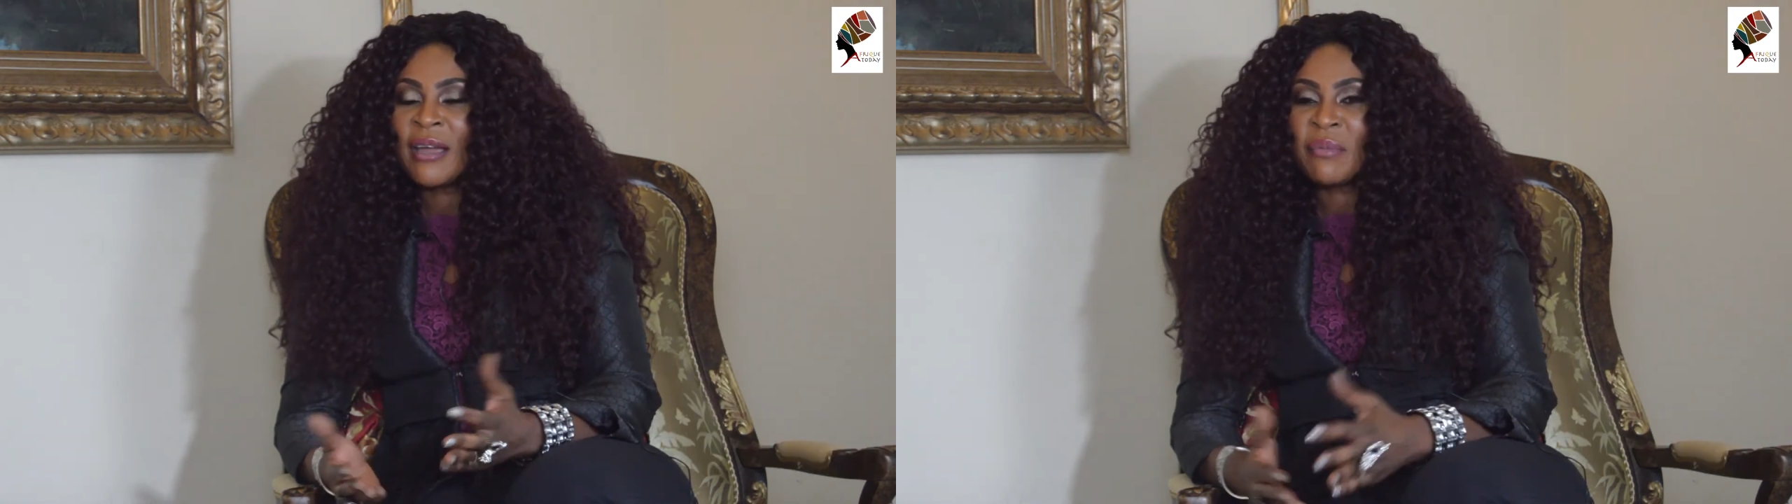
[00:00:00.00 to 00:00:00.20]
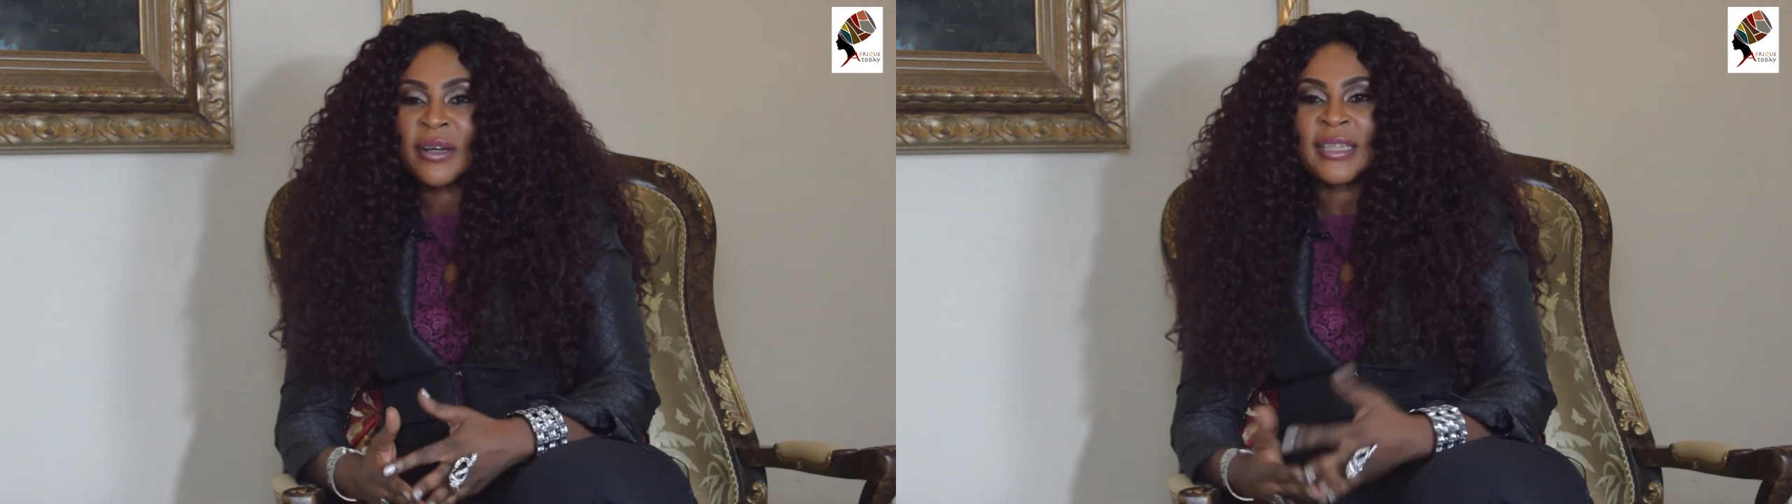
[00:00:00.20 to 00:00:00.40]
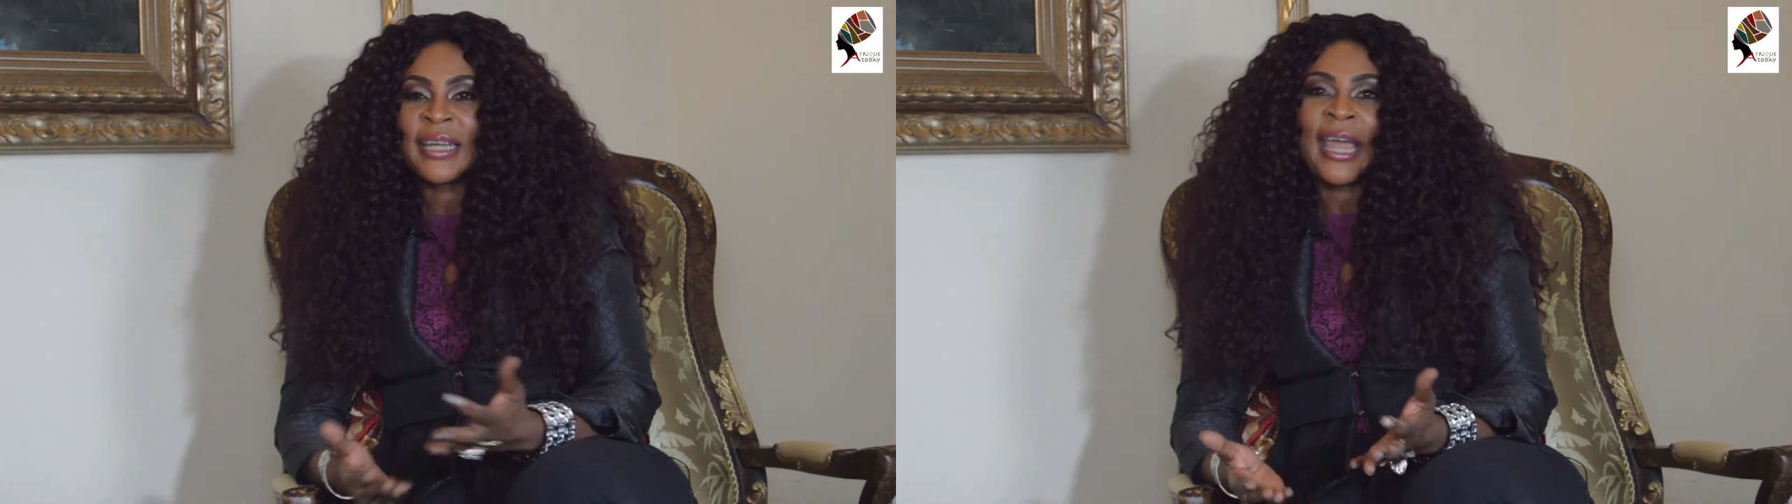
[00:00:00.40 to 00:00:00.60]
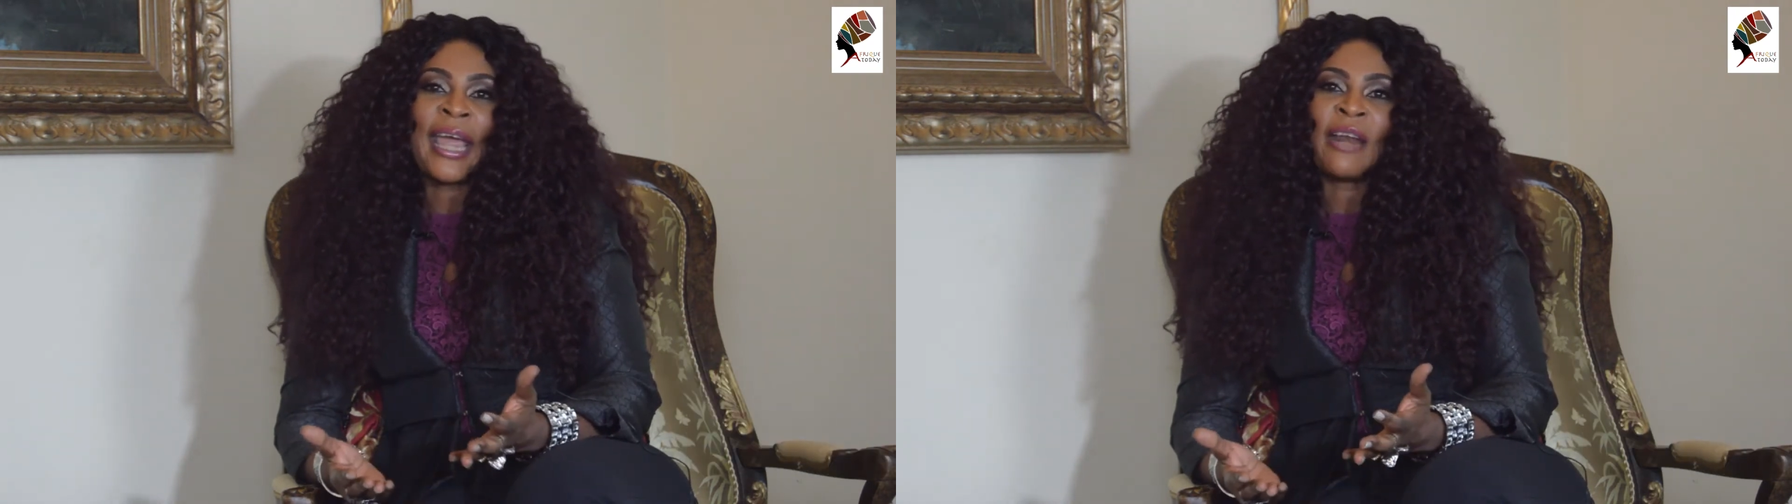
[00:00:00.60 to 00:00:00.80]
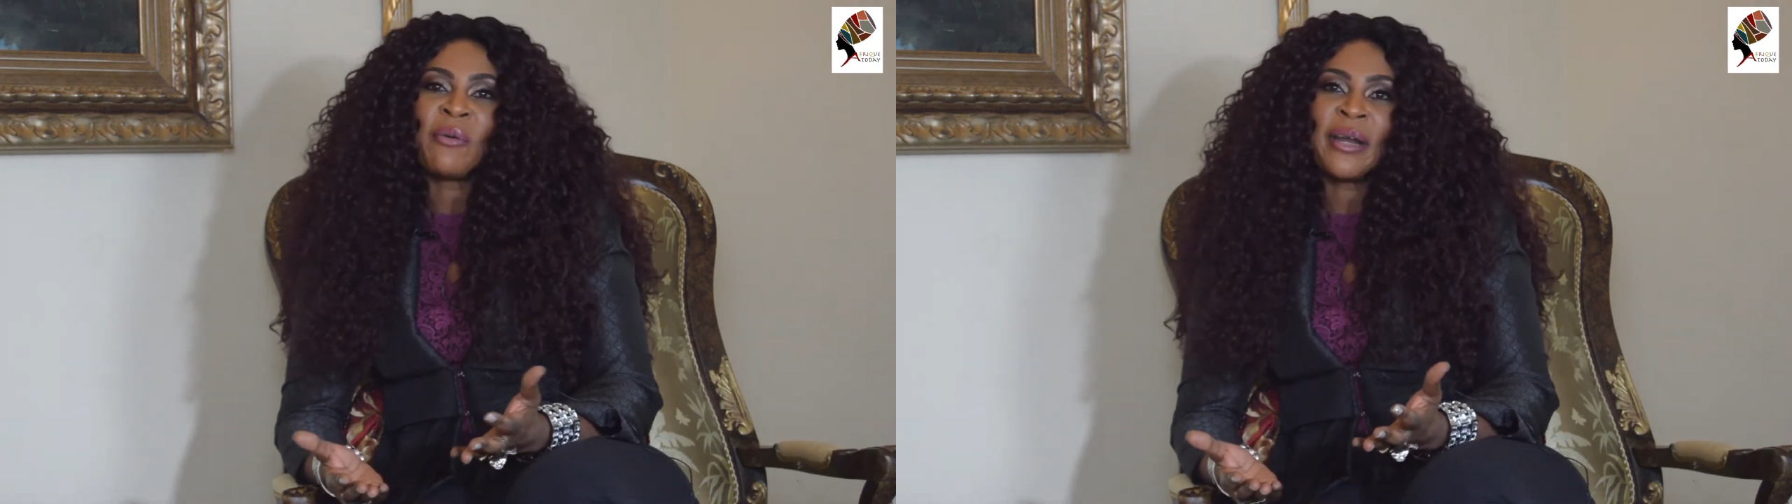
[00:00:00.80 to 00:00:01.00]
Because in the
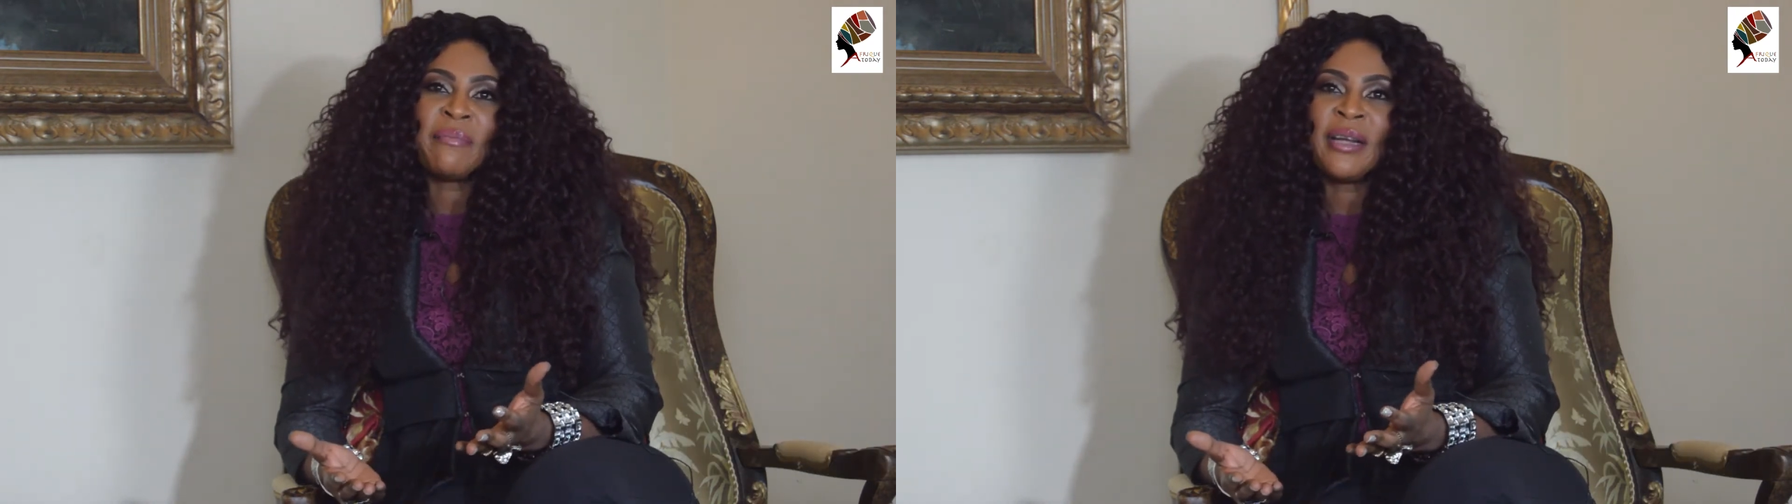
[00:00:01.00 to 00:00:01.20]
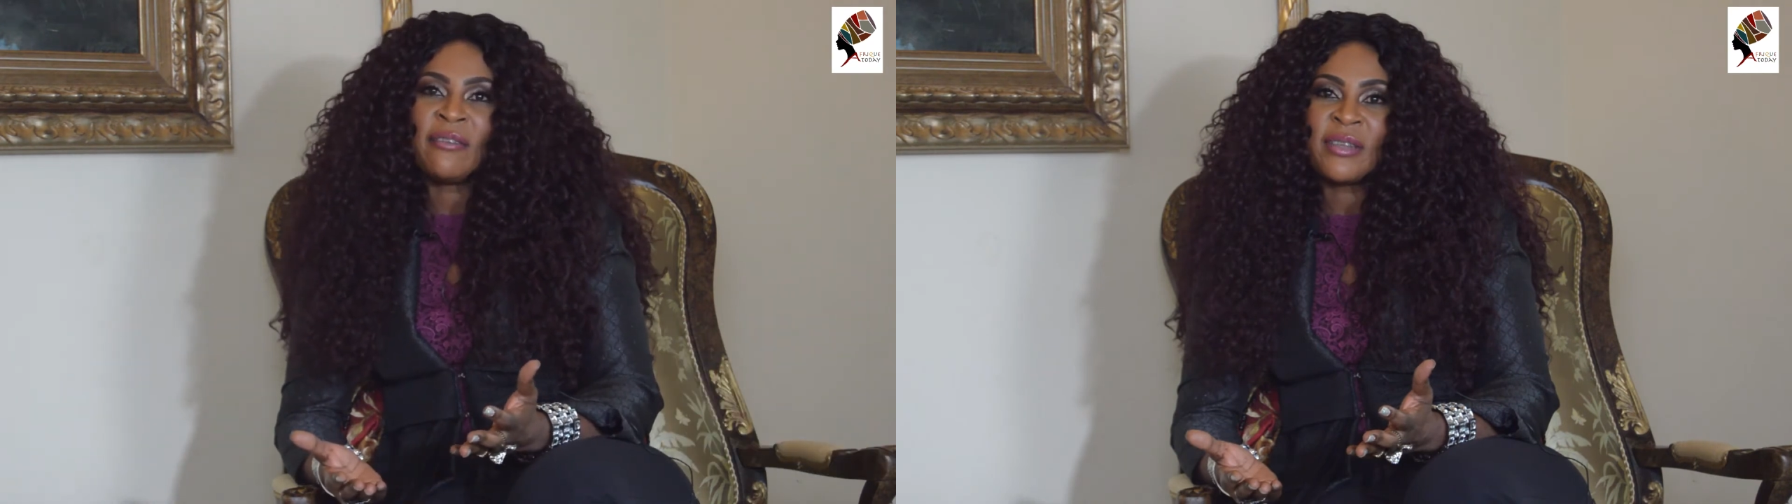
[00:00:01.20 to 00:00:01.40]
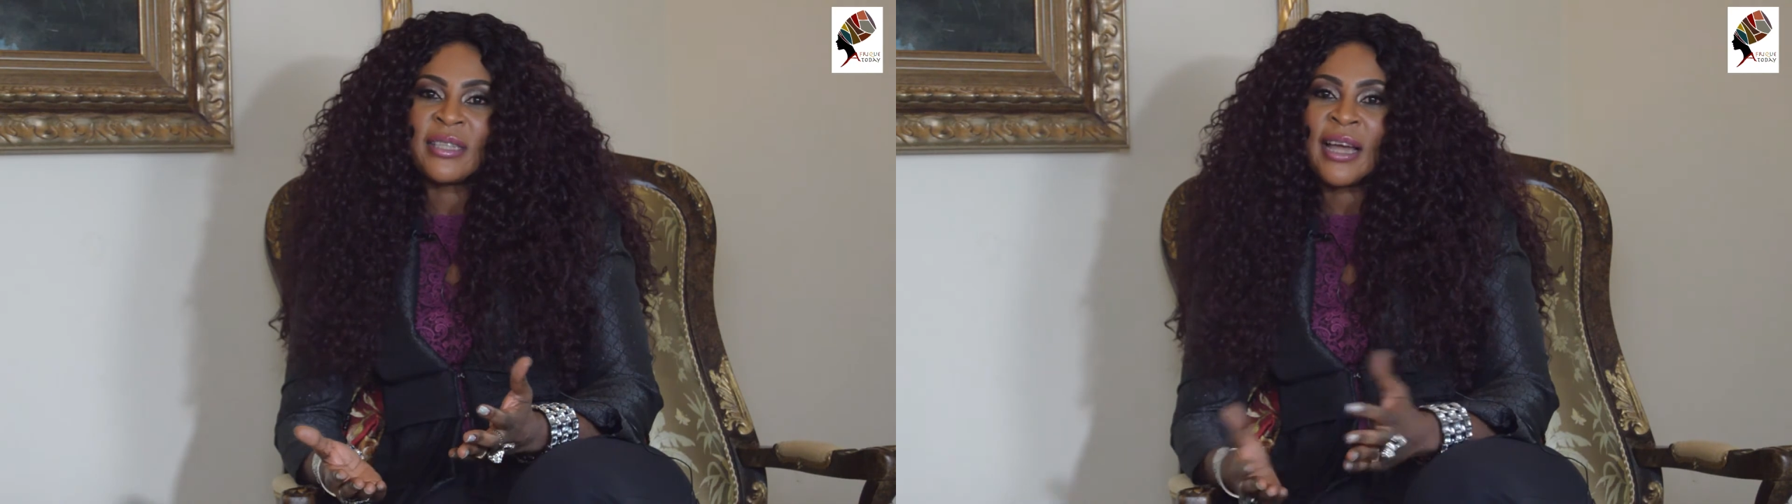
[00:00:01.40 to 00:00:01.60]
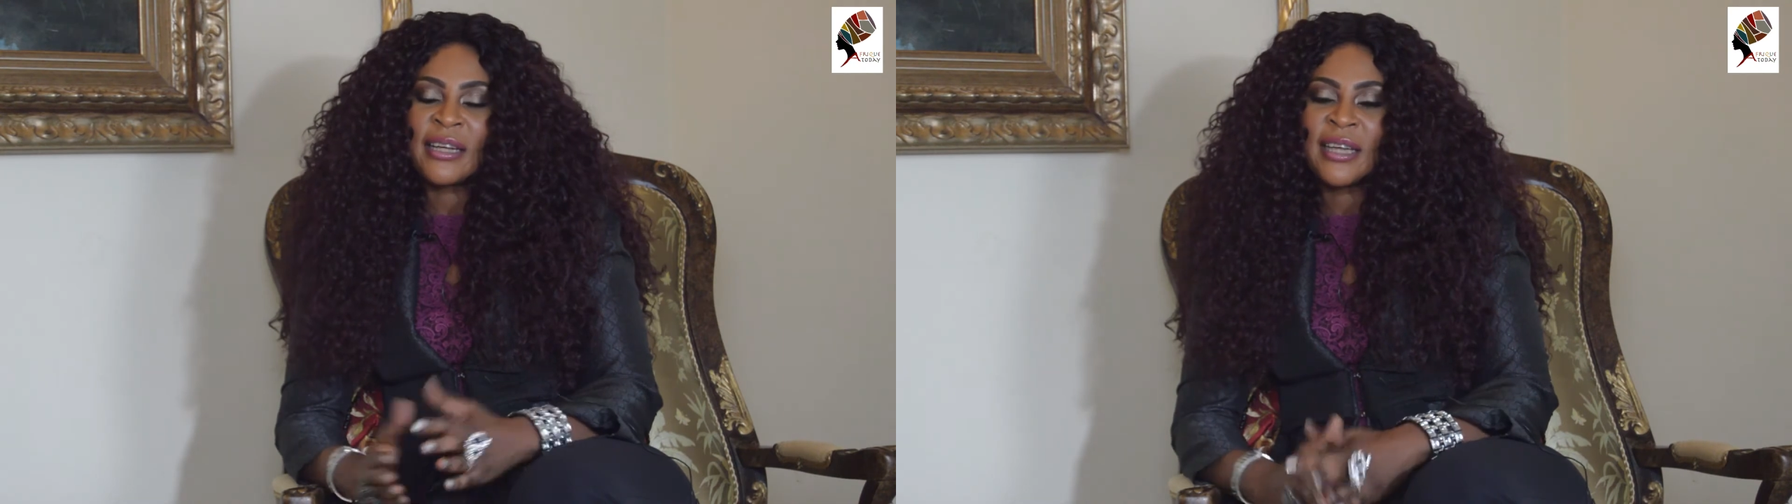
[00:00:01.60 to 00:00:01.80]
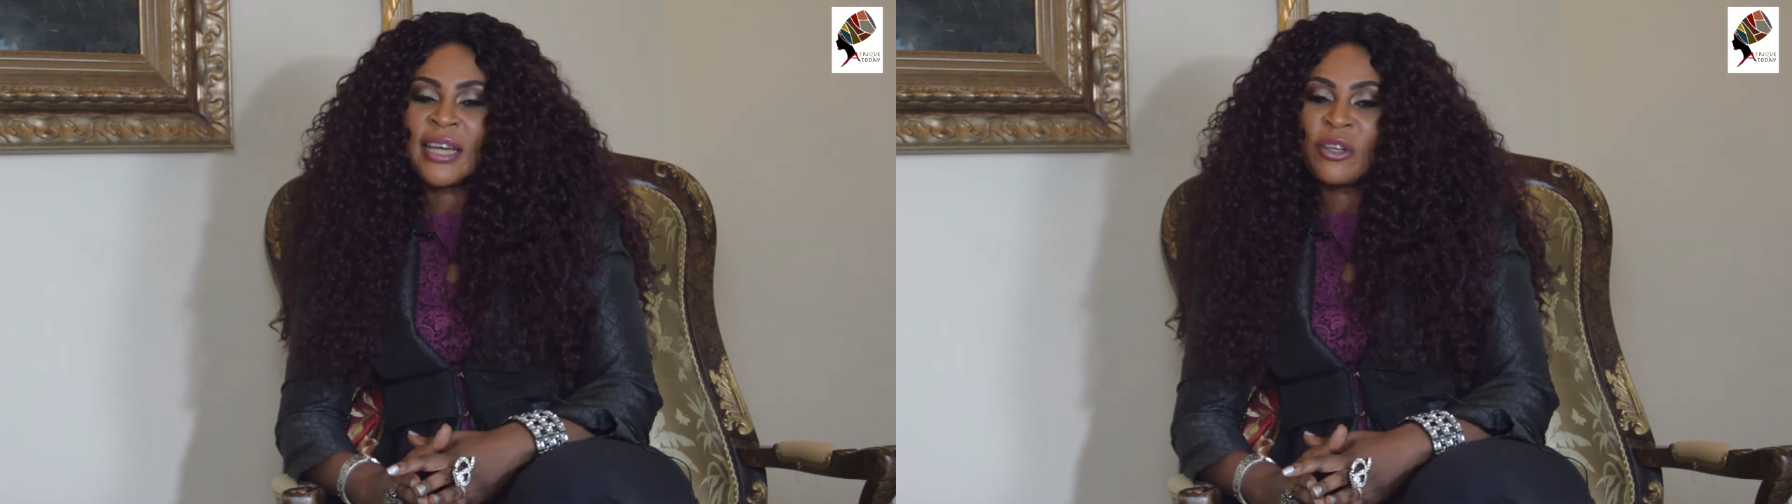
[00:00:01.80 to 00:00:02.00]
end, what I believe is that